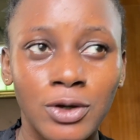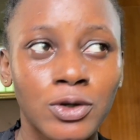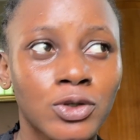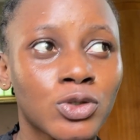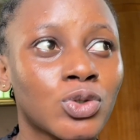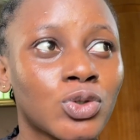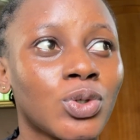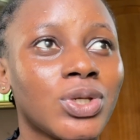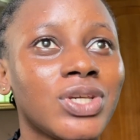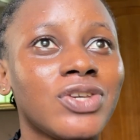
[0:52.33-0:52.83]

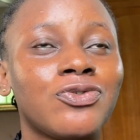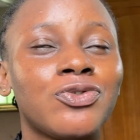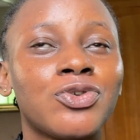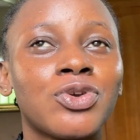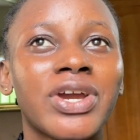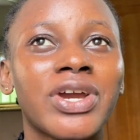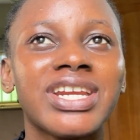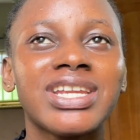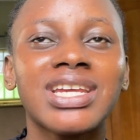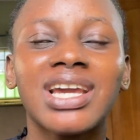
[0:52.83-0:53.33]
So if
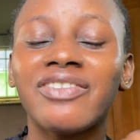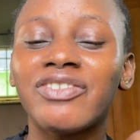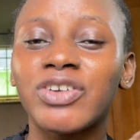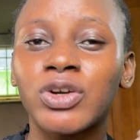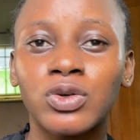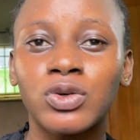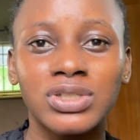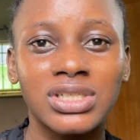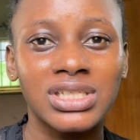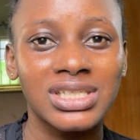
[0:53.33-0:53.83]
you already have a
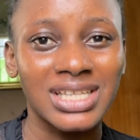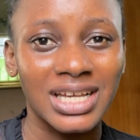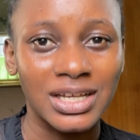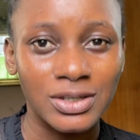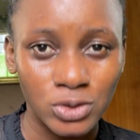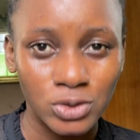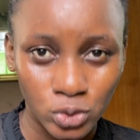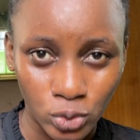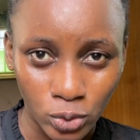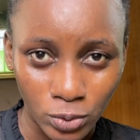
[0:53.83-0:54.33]
Kojie
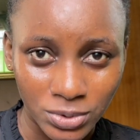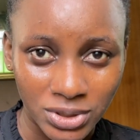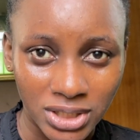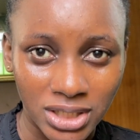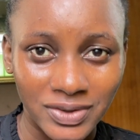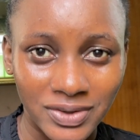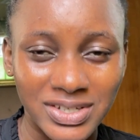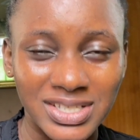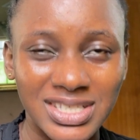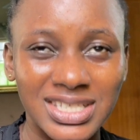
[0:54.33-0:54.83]
San soap,
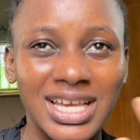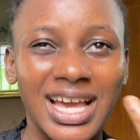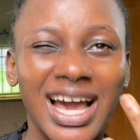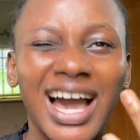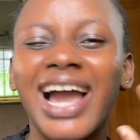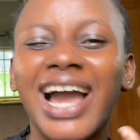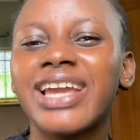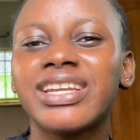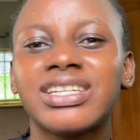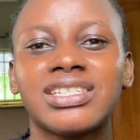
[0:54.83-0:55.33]
there is a
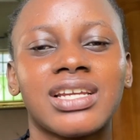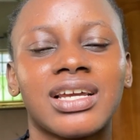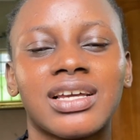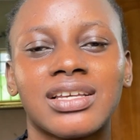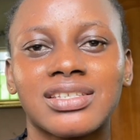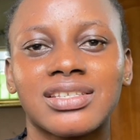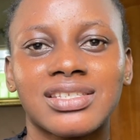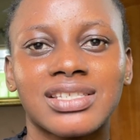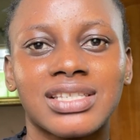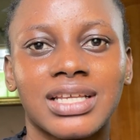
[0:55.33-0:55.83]
high
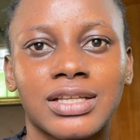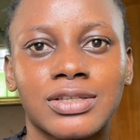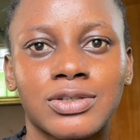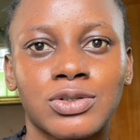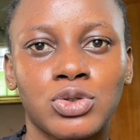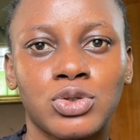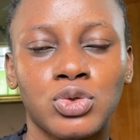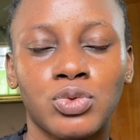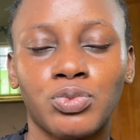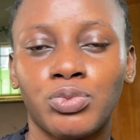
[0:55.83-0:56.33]
chance that
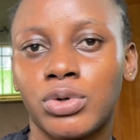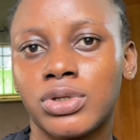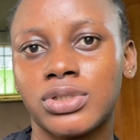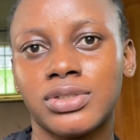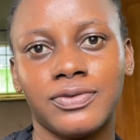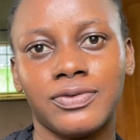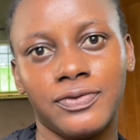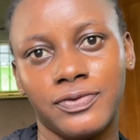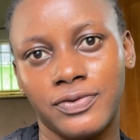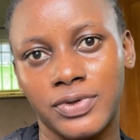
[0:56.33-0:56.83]
you bought
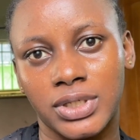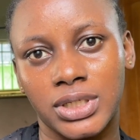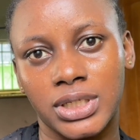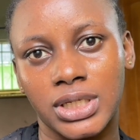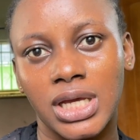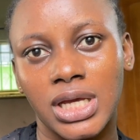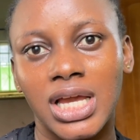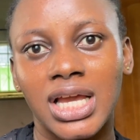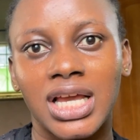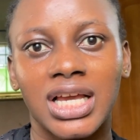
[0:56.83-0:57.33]
the fake,
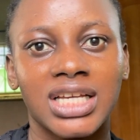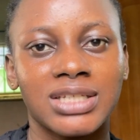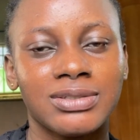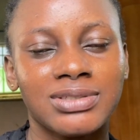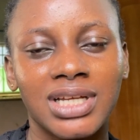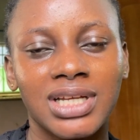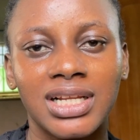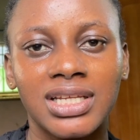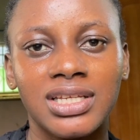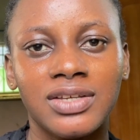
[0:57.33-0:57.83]

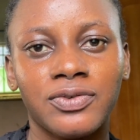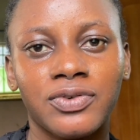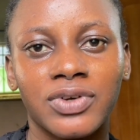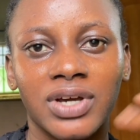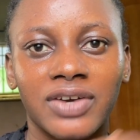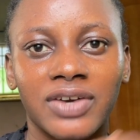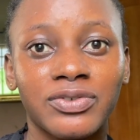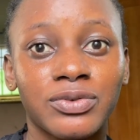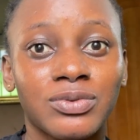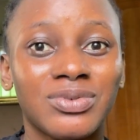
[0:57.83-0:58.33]
especially if
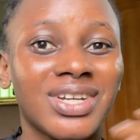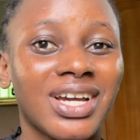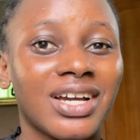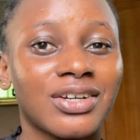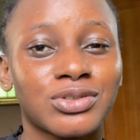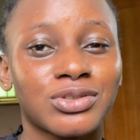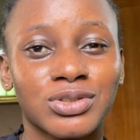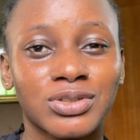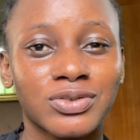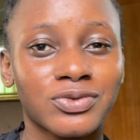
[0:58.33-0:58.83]
you're having
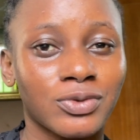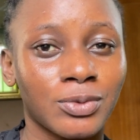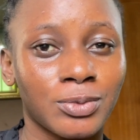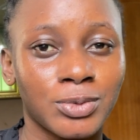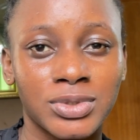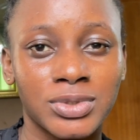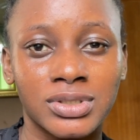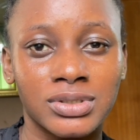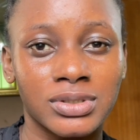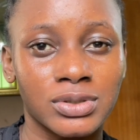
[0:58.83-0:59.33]
reactions
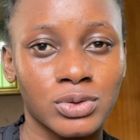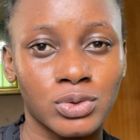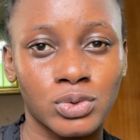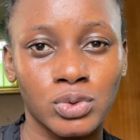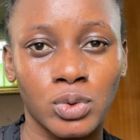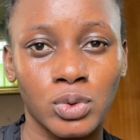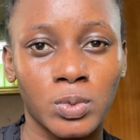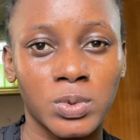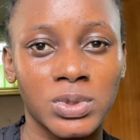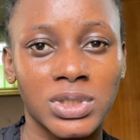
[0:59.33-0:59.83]
from using the
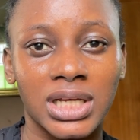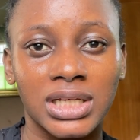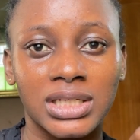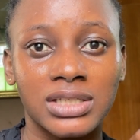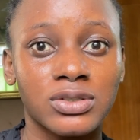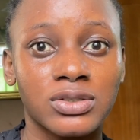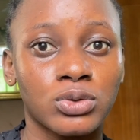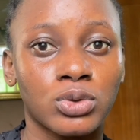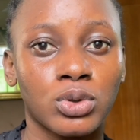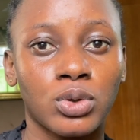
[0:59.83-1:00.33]
soaps, like
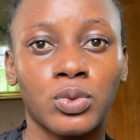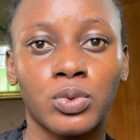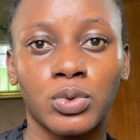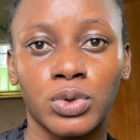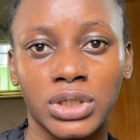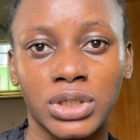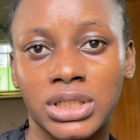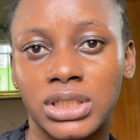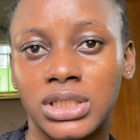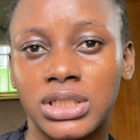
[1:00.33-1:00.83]
it's not
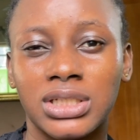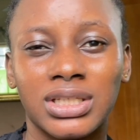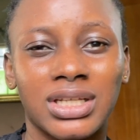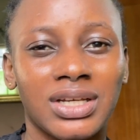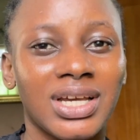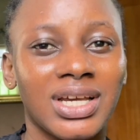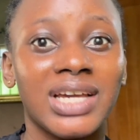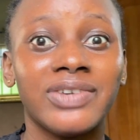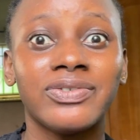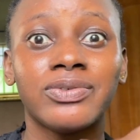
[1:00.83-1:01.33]
working
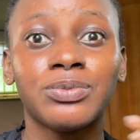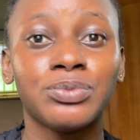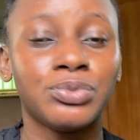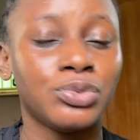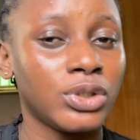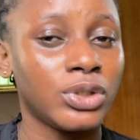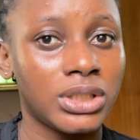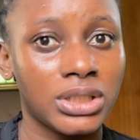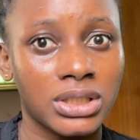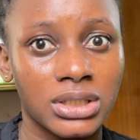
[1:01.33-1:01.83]
and you're even
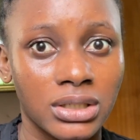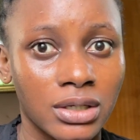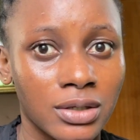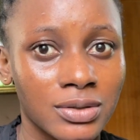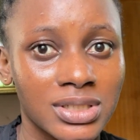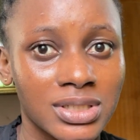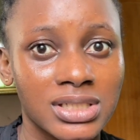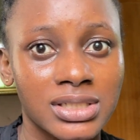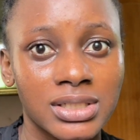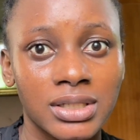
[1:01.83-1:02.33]
breaking
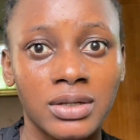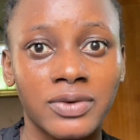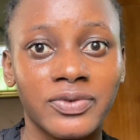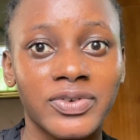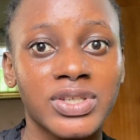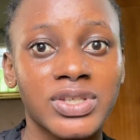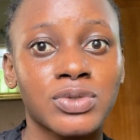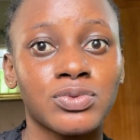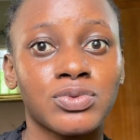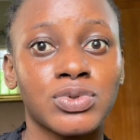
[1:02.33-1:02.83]
out instead of
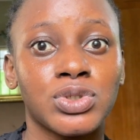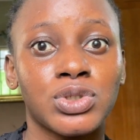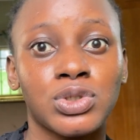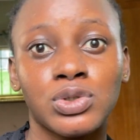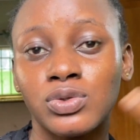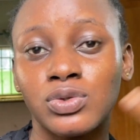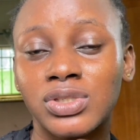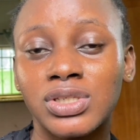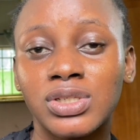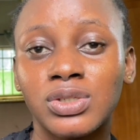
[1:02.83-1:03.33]
it
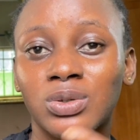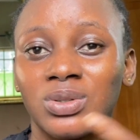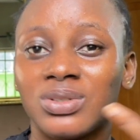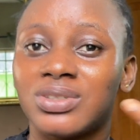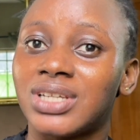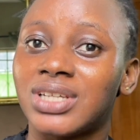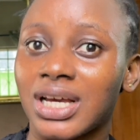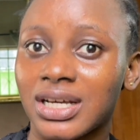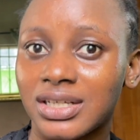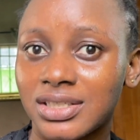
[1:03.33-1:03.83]
reducing your
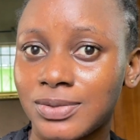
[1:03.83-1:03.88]
dark